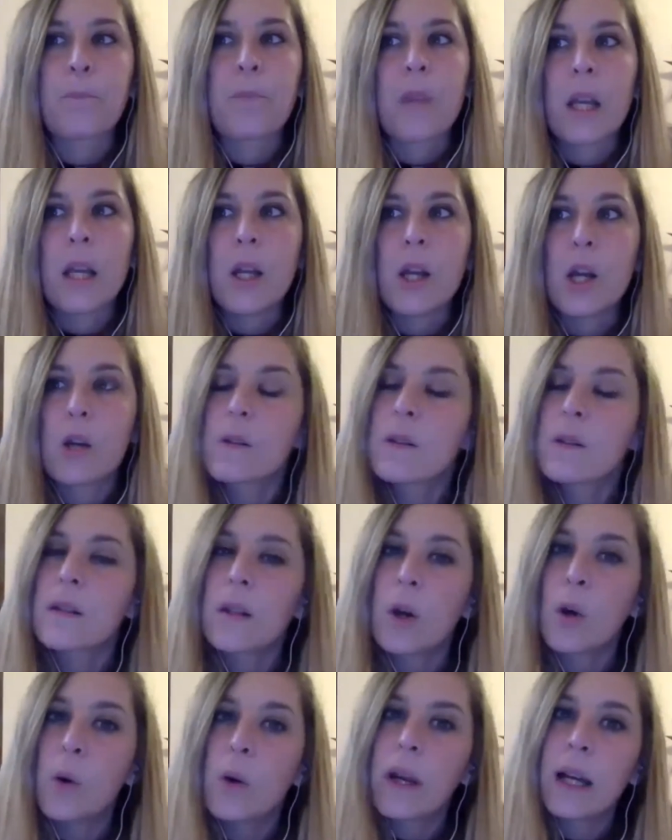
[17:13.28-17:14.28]
you know,
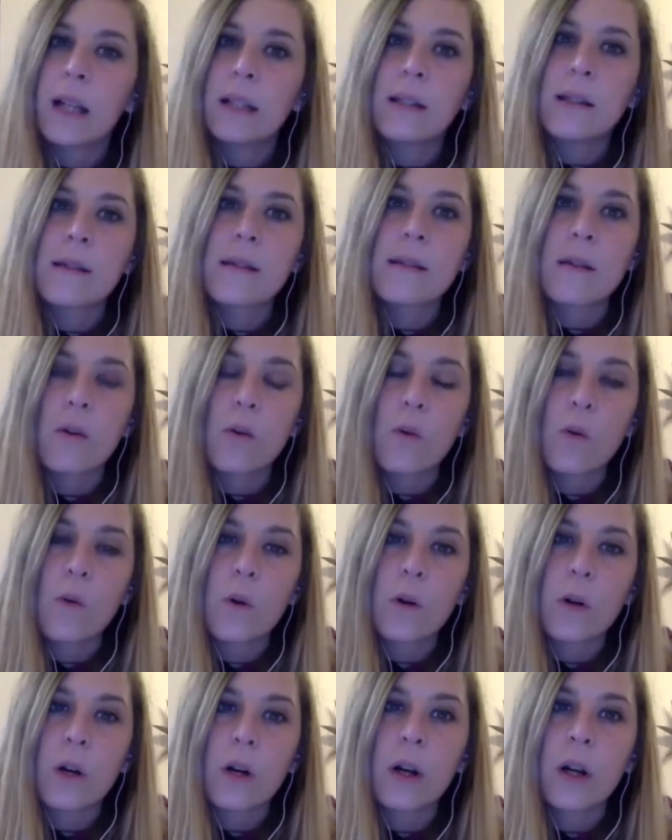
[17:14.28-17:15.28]
slogans
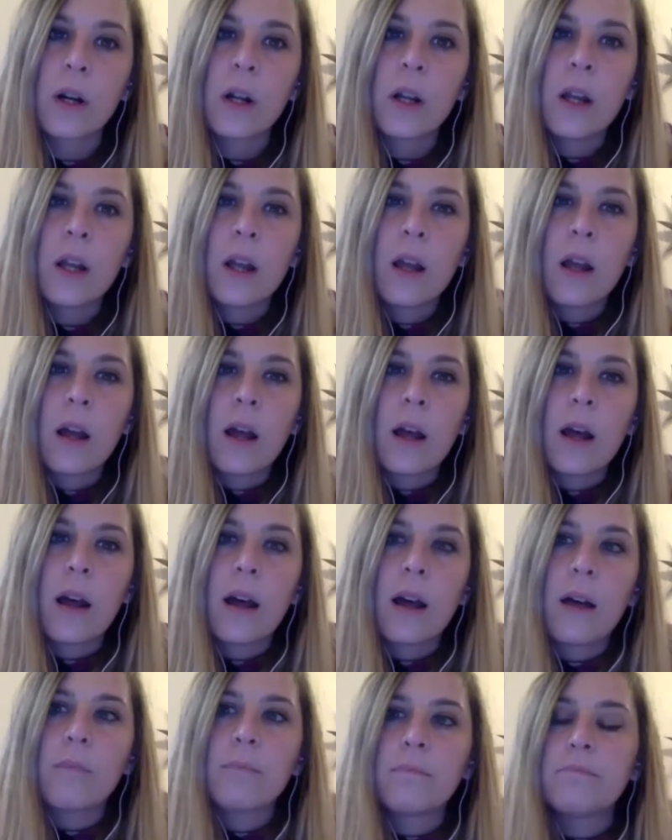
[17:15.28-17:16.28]
or
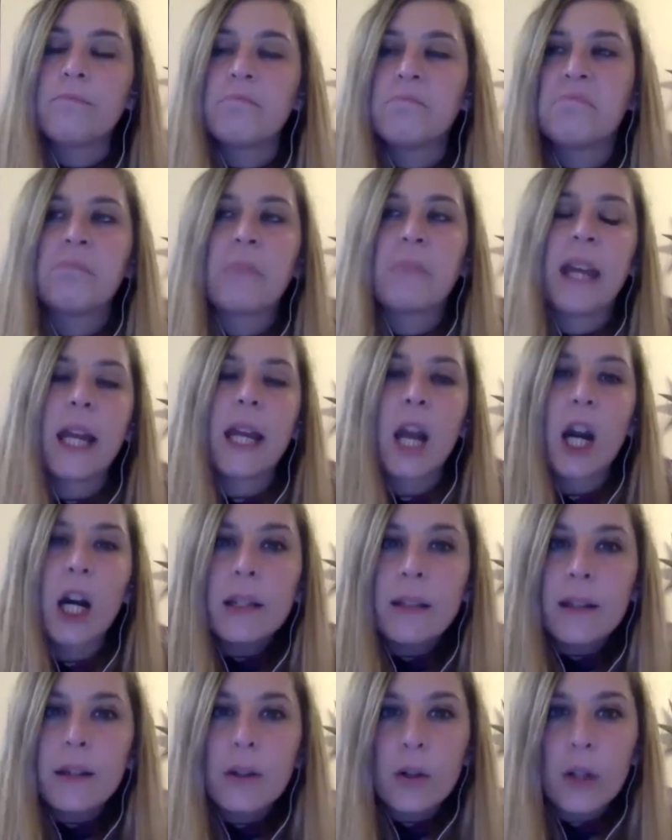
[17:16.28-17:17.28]
an
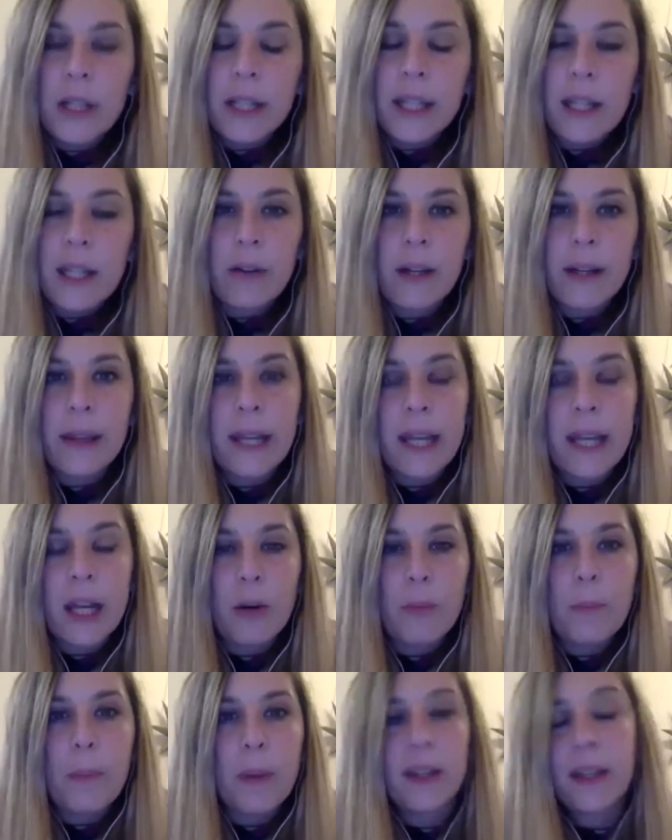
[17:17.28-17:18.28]
article here and
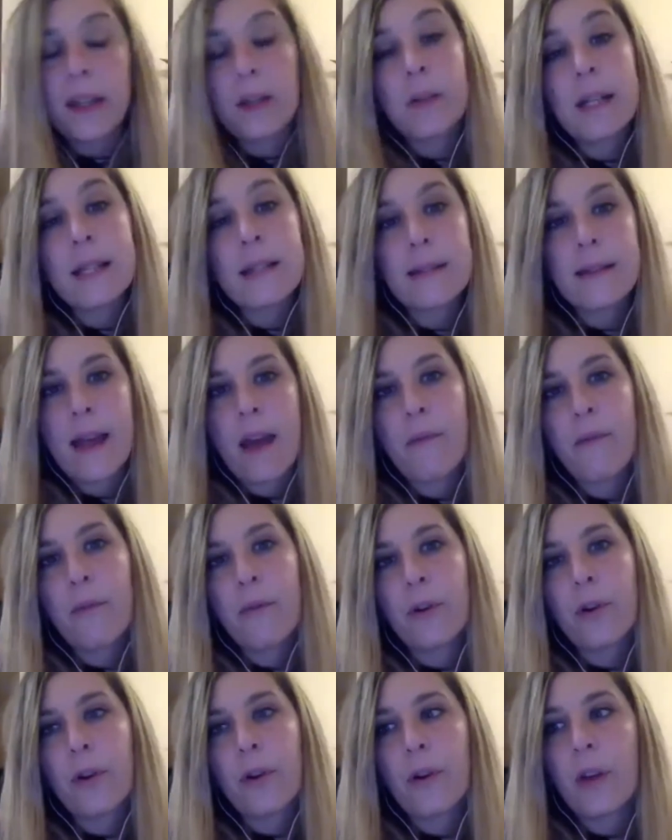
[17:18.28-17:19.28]
there, but there is
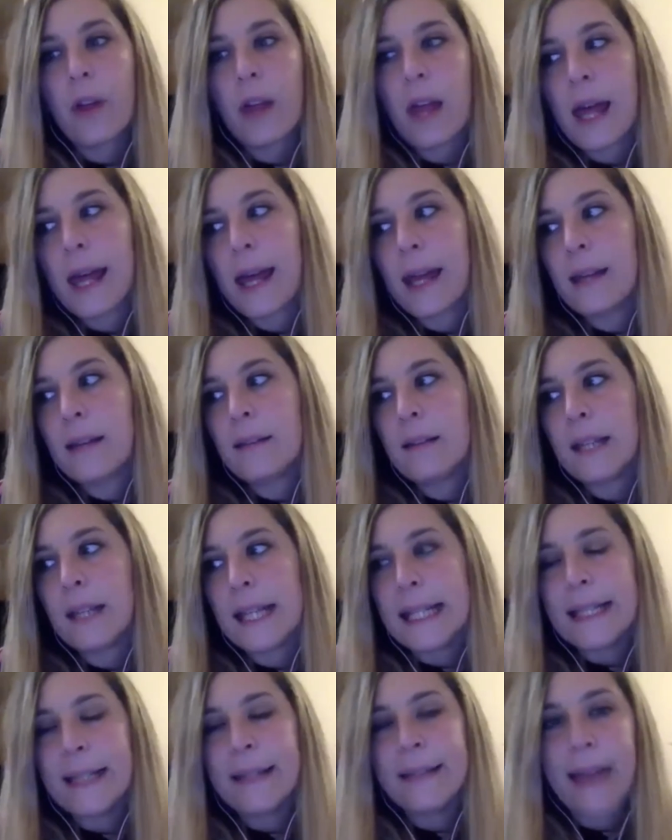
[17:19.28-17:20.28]
never an
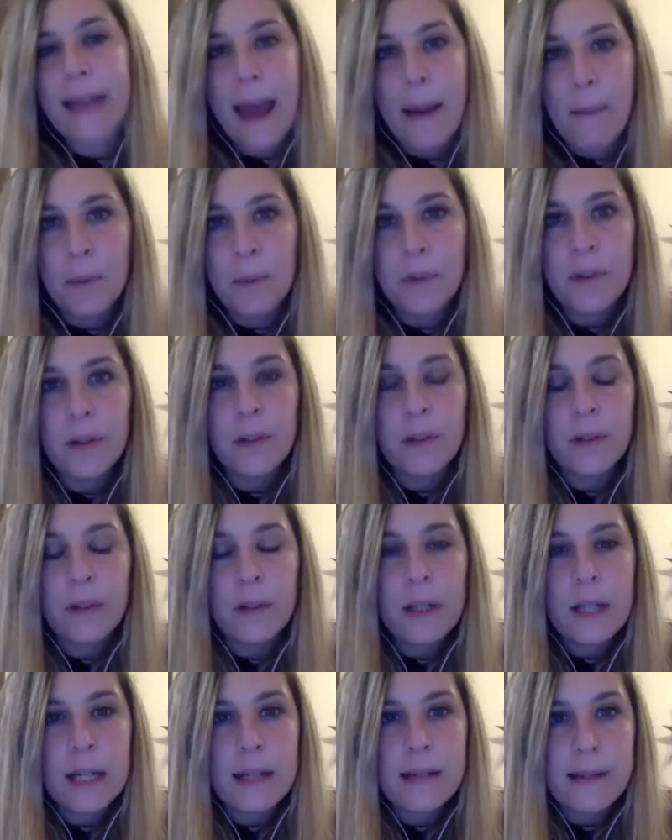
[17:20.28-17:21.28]
in-depth
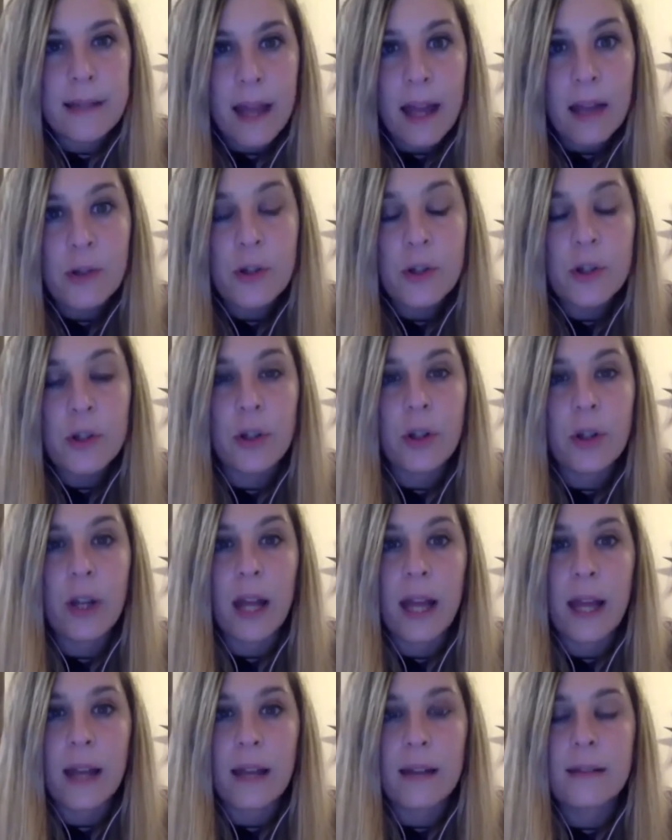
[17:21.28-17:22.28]
discussion
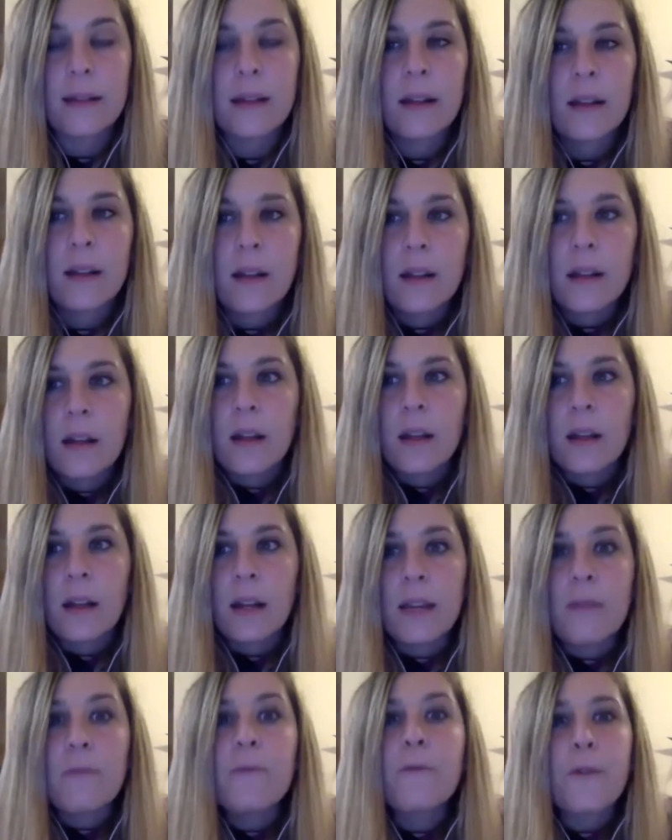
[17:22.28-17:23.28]
and
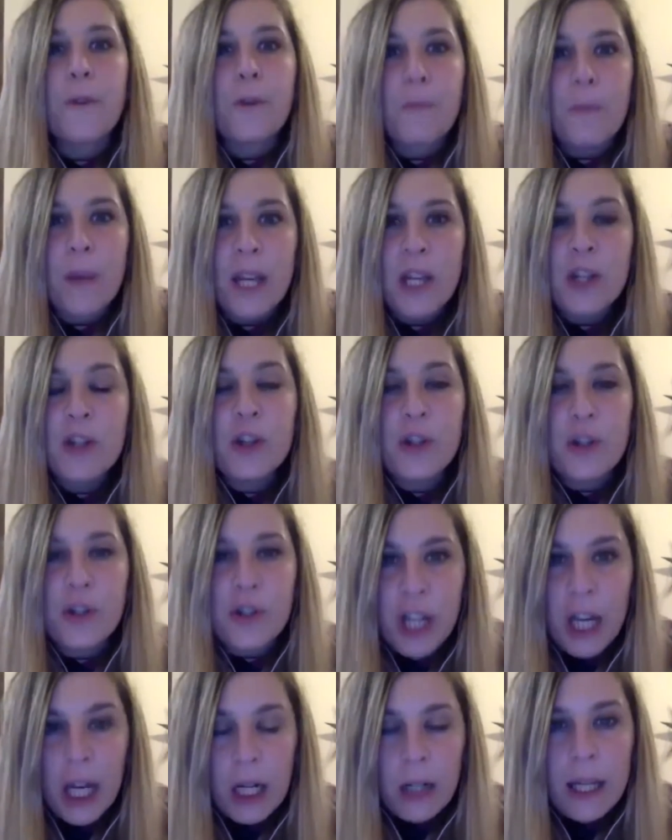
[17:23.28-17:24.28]
information
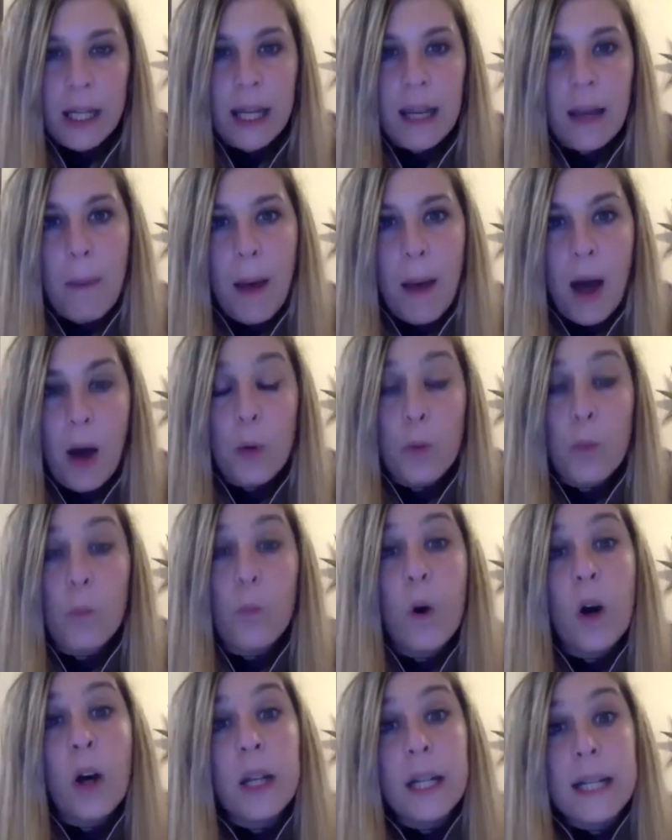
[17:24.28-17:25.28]
sharing about
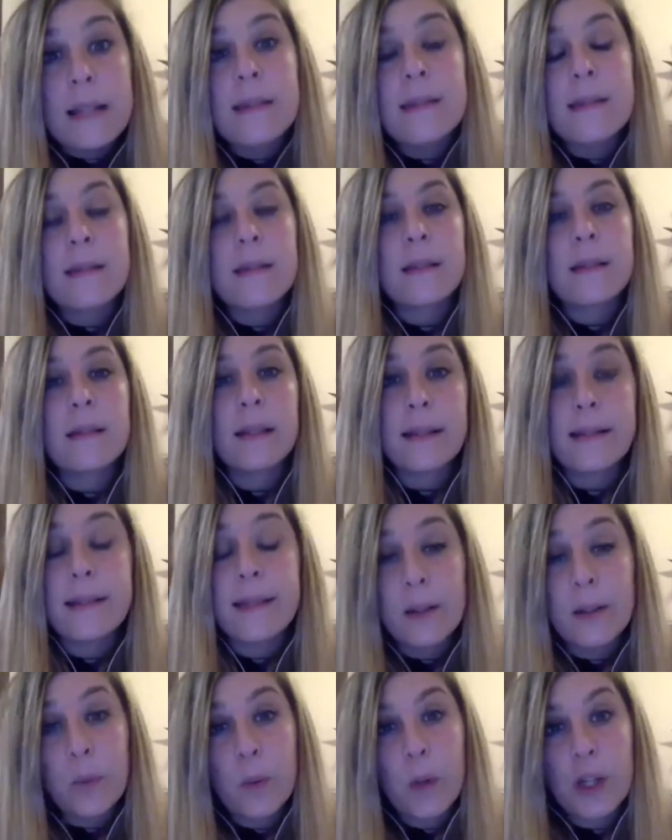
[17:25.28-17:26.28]
what is the
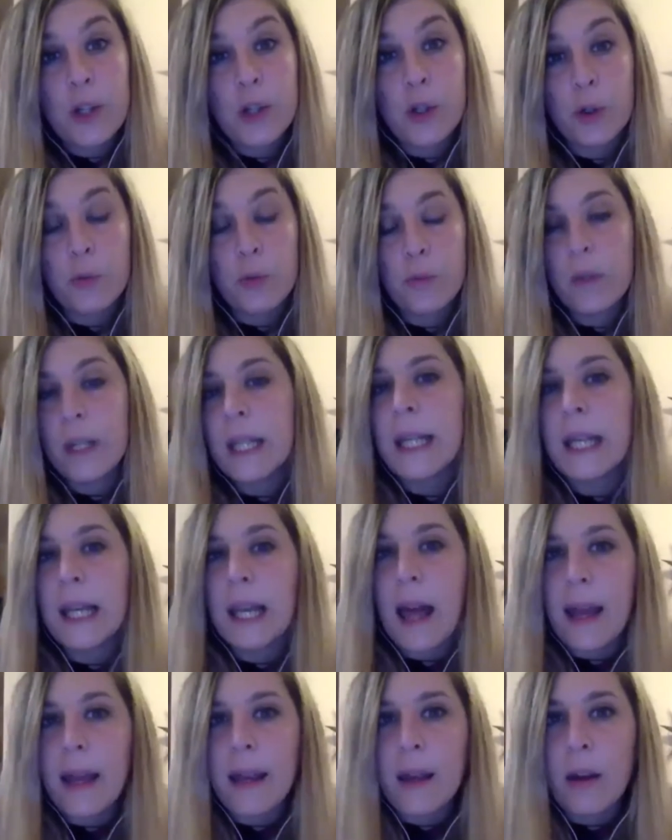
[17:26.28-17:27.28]
situation really
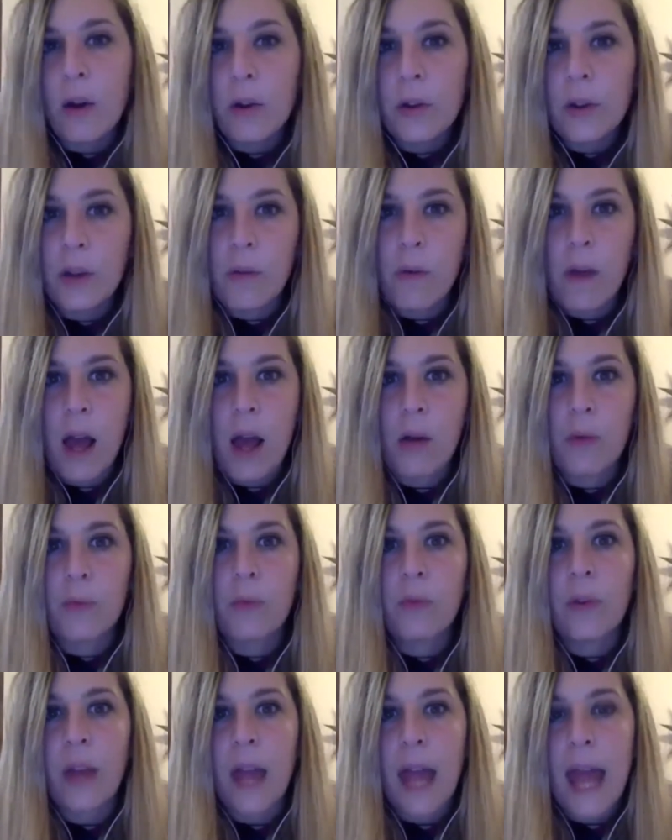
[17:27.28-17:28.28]
like on the
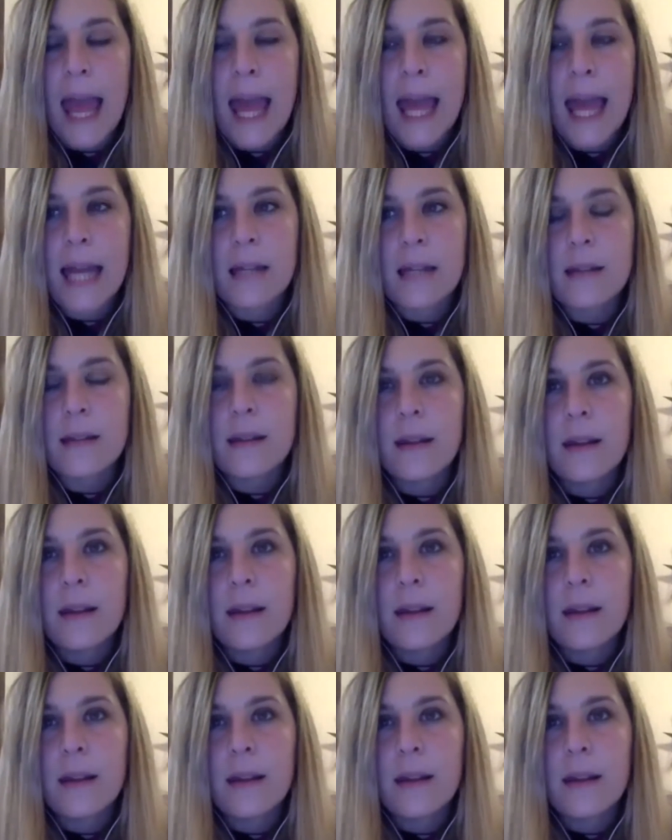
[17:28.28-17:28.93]
ground. And